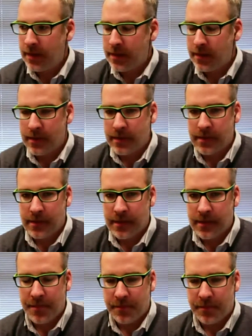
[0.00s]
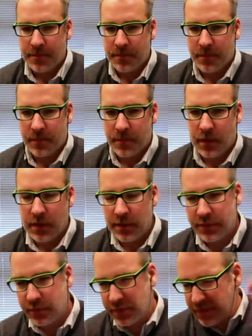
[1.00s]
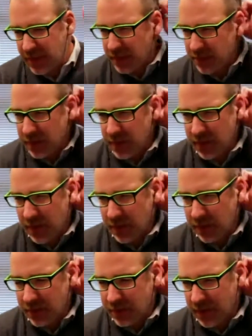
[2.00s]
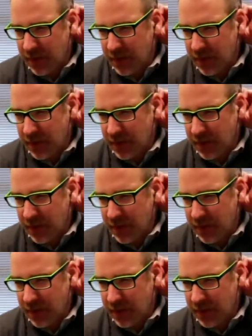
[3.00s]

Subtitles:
There's kind of the